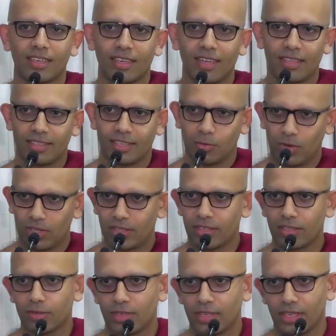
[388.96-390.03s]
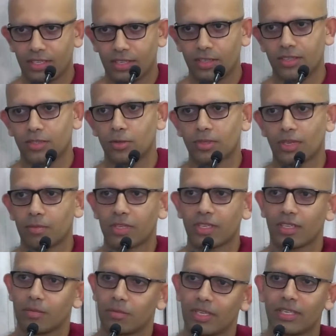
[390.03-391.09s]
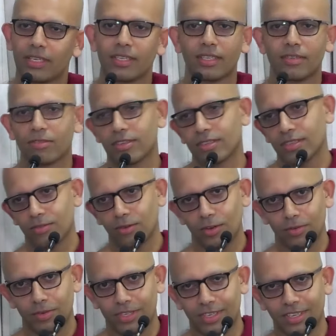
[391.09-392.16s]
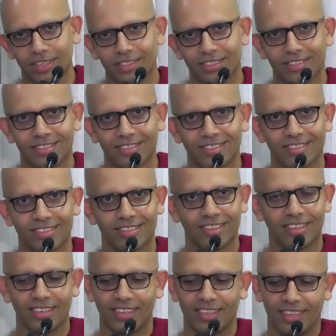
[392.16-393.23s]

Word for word: I'll say one thing today and then do something completely different the following day, right?